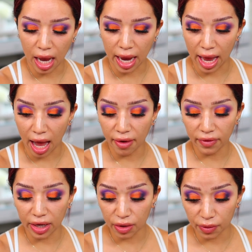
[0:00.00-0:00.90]
I have
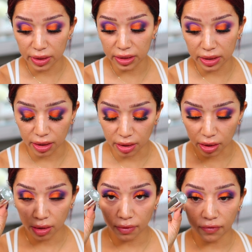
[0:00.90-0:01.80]
a new
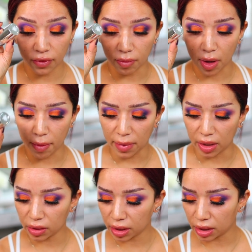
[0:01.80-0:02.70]
concealer from
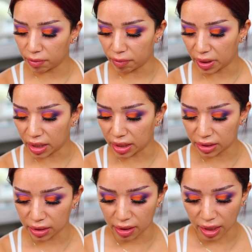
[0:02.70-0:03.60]
Milk,
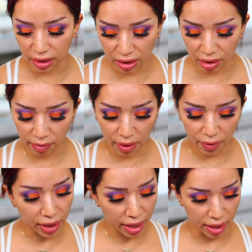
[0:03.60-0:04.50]
but that's
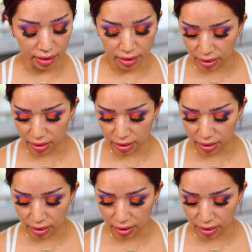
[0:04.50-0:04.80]
about it.